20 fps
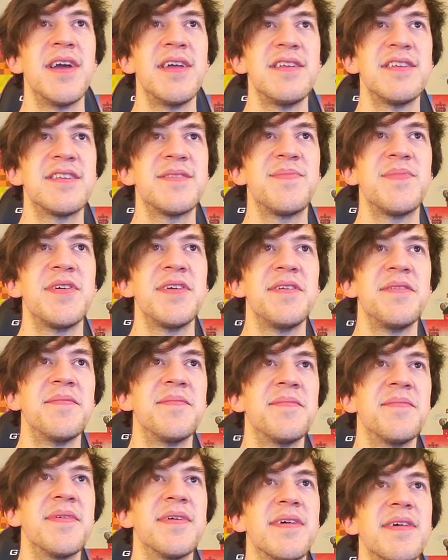Ice
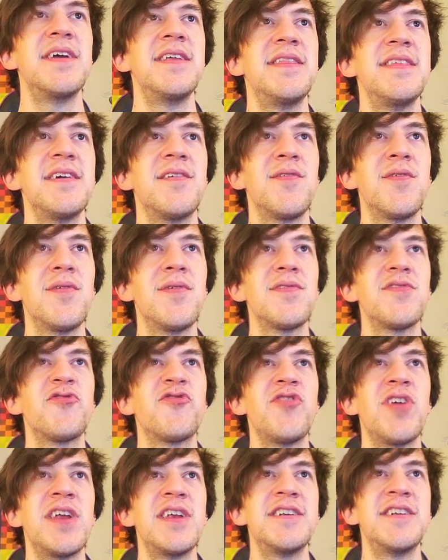Beam. And the whole
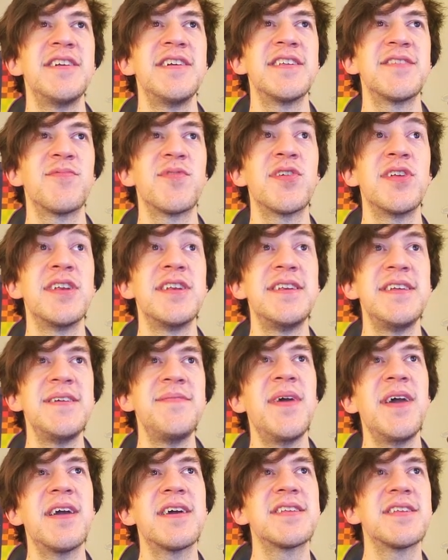strategy is we're going to
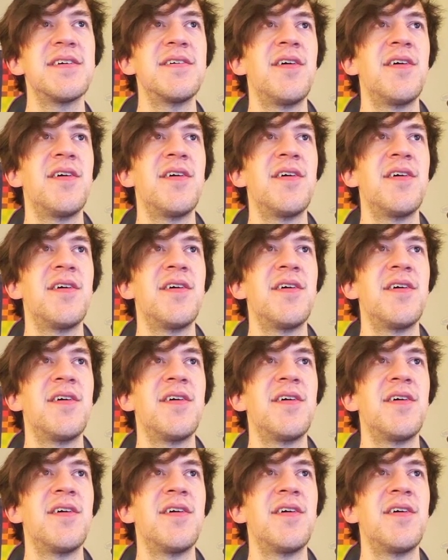D-max